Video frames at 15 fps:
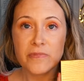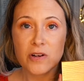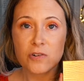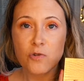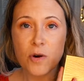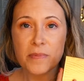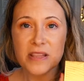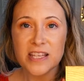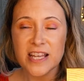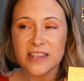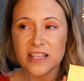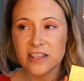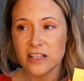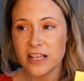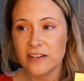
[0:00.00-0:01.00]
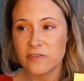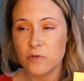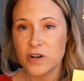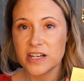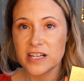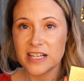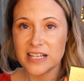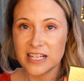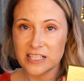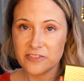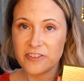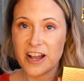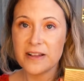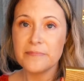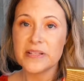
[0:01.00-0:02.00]
Normally I think they're like
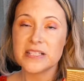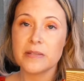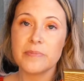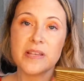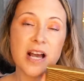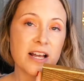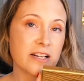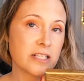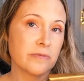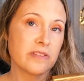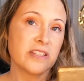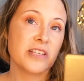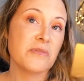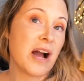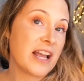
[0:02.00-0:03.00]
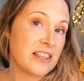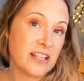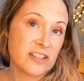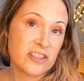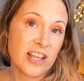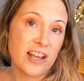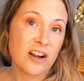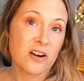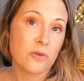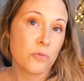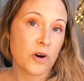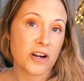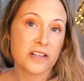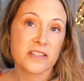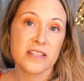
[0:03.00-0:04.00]
$49.95, but to be honest with you, I think they are
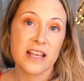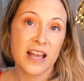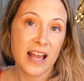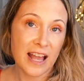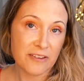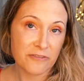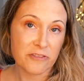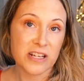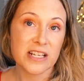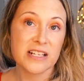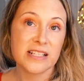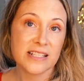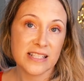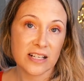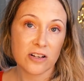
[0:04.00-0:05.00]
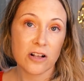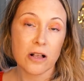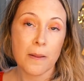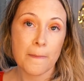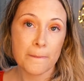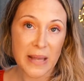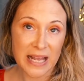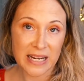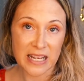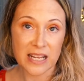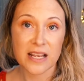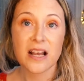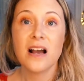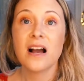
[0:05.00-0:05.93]
worth every single penny.